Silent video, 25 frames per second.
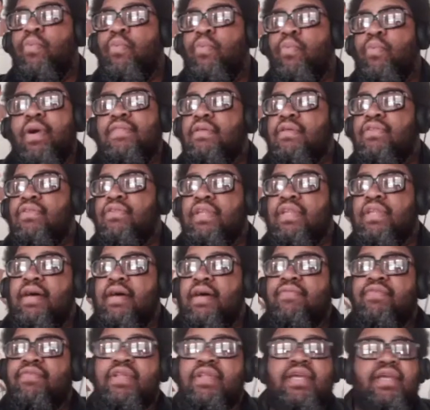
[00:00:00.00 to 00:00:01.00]
weather is
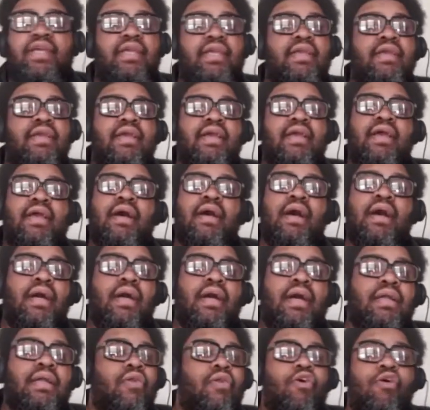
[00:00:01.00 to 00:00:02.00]
lovely.
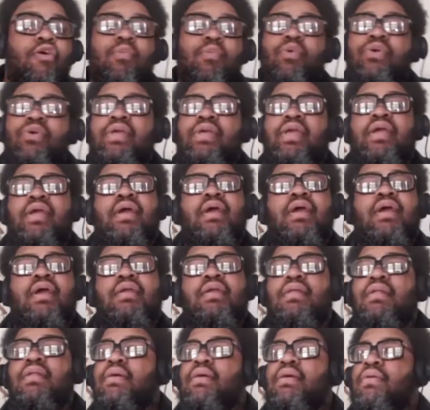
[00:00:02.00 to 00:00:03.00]
On a normal year,
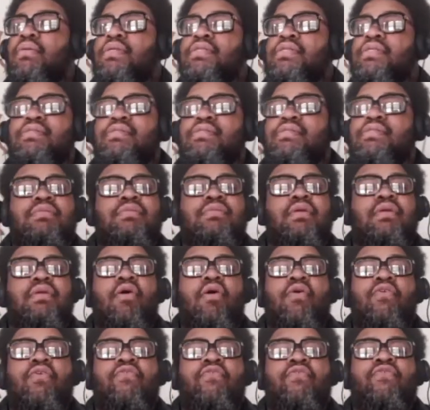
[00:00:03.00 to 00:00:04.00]
you know, this is
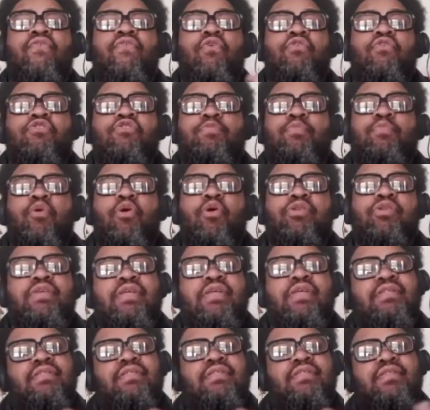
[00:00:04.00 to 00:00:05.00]
all four
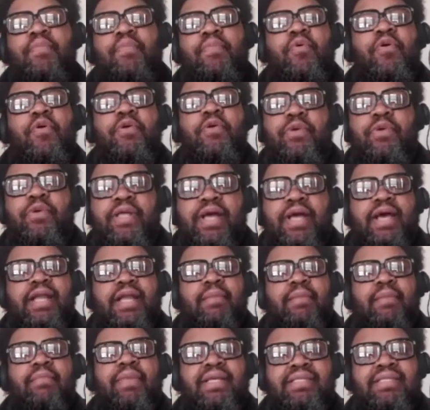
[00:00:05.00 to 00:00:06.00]
sports at some point will
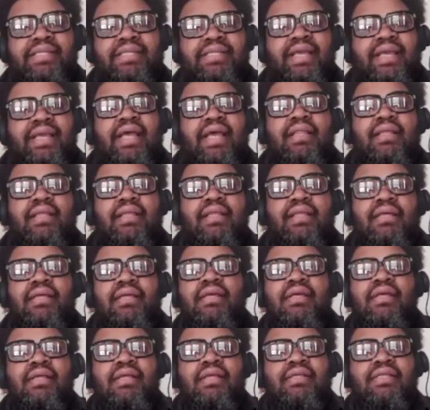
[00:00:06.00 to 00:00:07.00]
kind of mixed together.
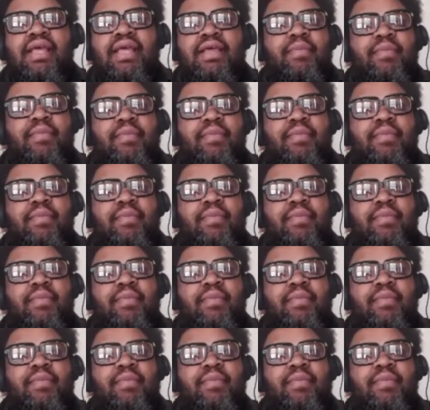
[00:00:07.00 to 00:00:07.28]
Yeah, they